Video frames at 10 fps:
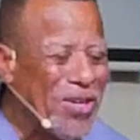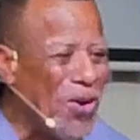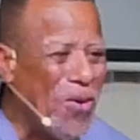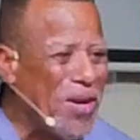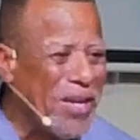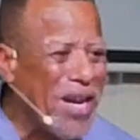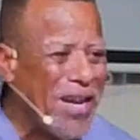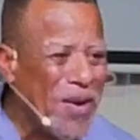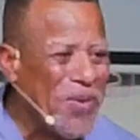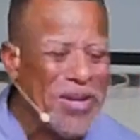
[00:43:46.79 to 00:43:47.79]
Glory to
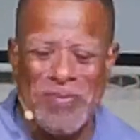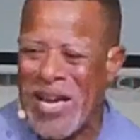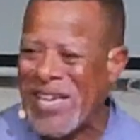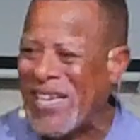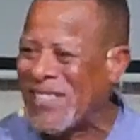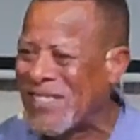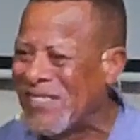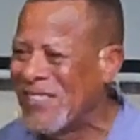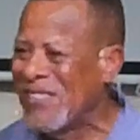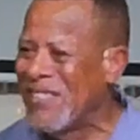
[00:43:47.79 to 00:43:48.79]
God, I'm going to make it.
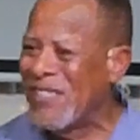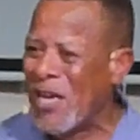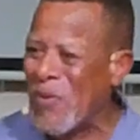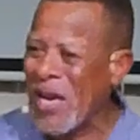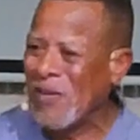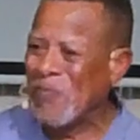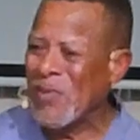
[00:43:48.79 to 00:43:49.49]
Amen.